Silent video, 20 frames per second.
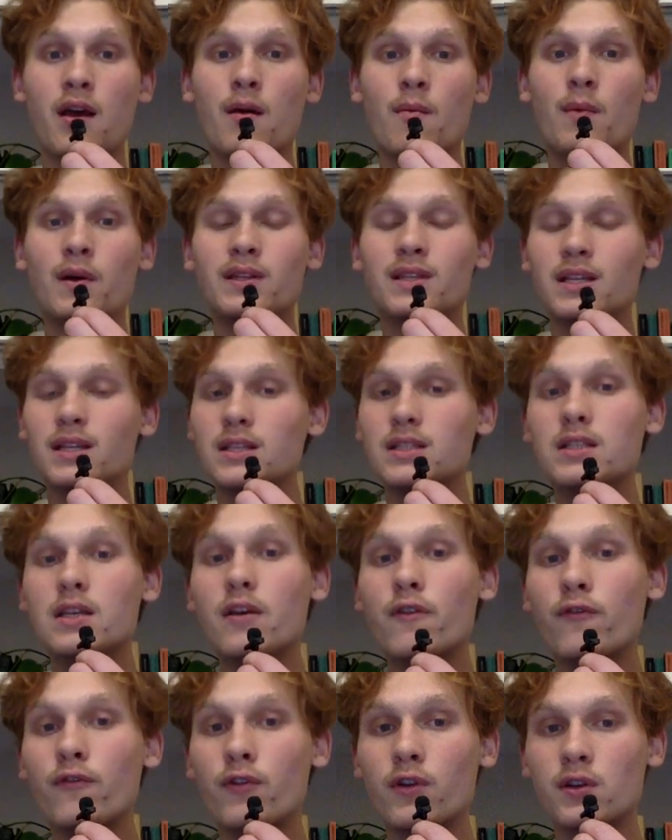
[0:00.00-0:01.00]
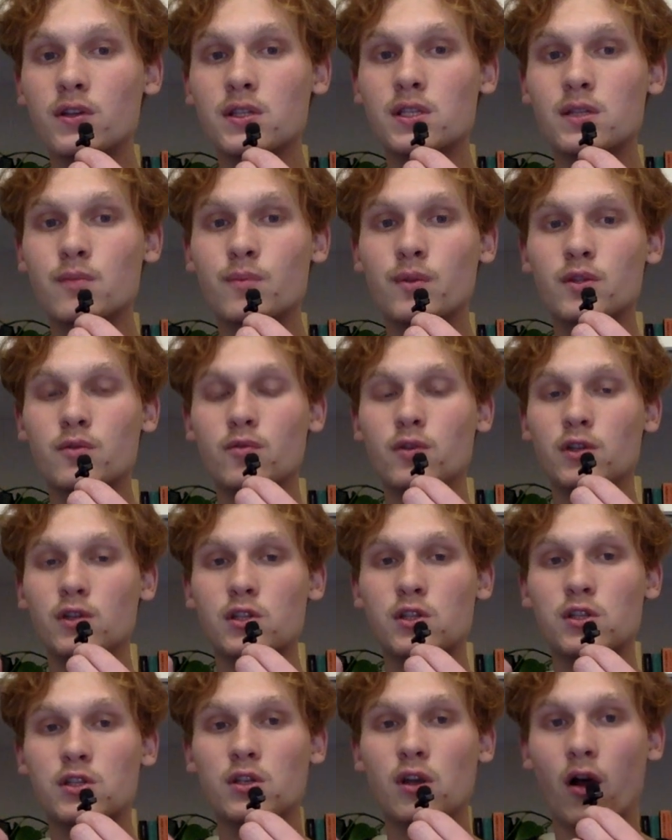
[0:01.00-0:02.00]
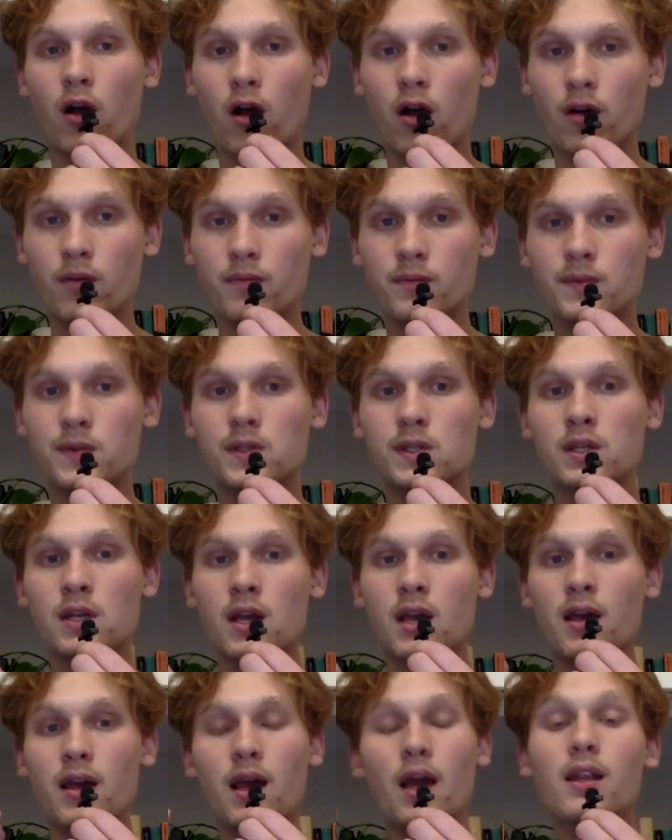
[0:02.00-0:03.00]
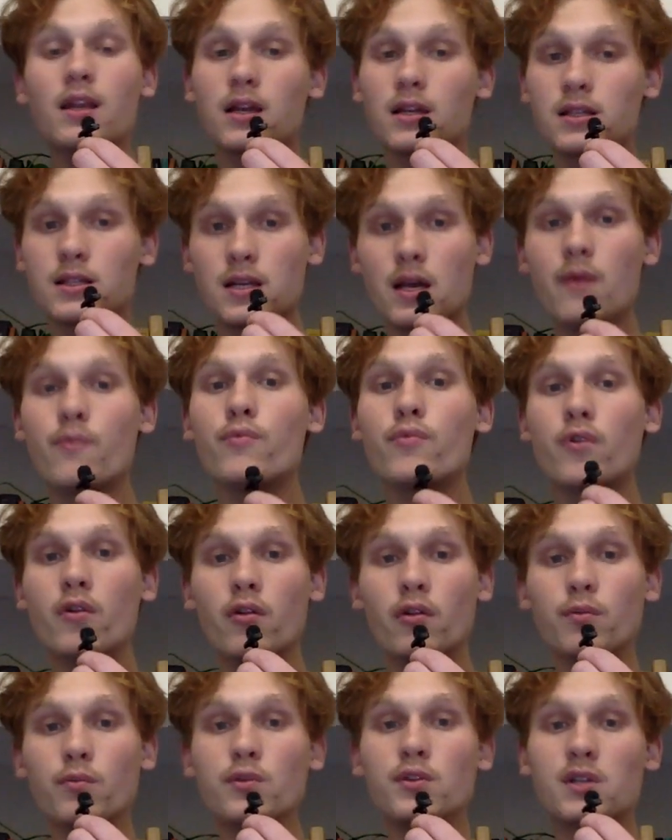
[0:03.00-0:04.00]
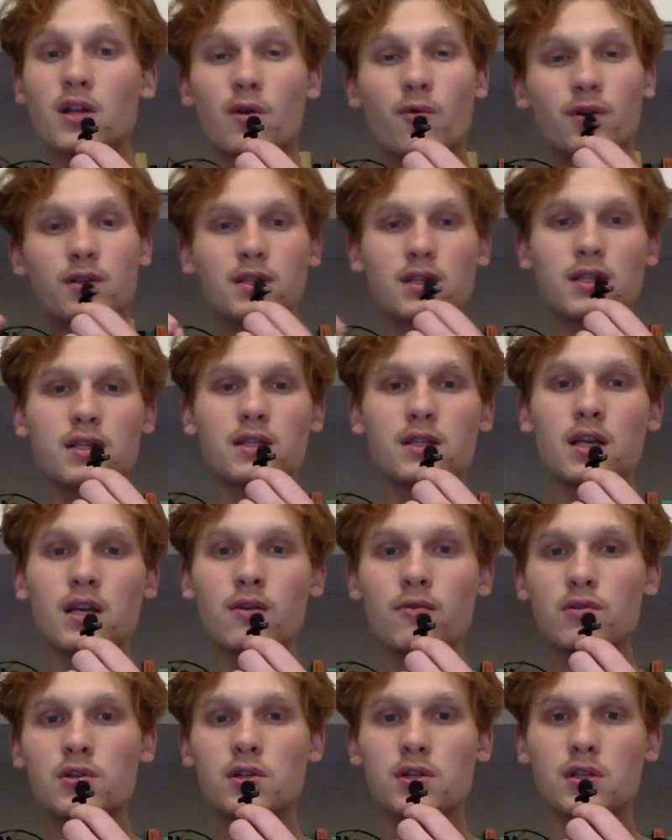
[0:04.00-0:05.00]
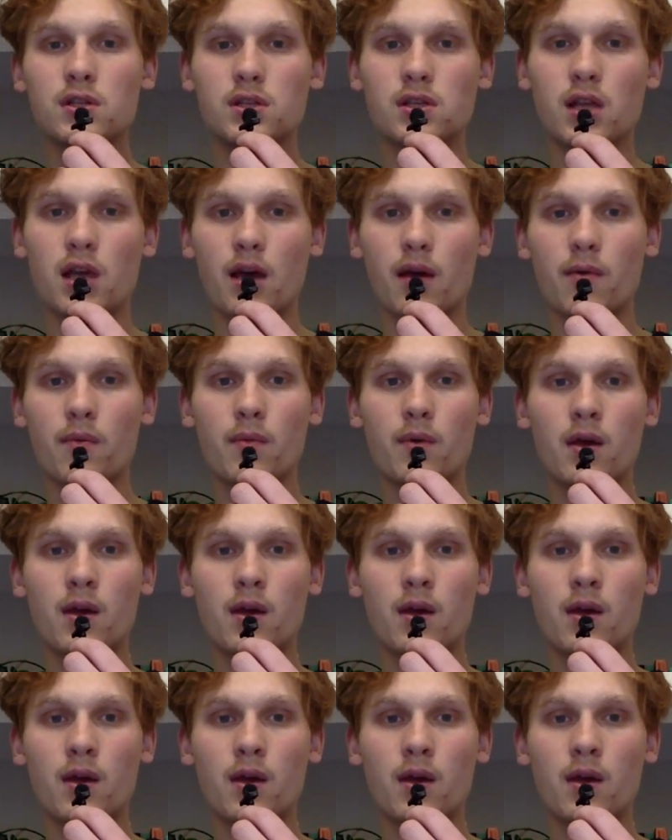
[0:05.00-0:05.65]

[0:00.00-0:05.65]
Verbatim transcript: but the difference between Psalms and contemporary music, what distinguishes them,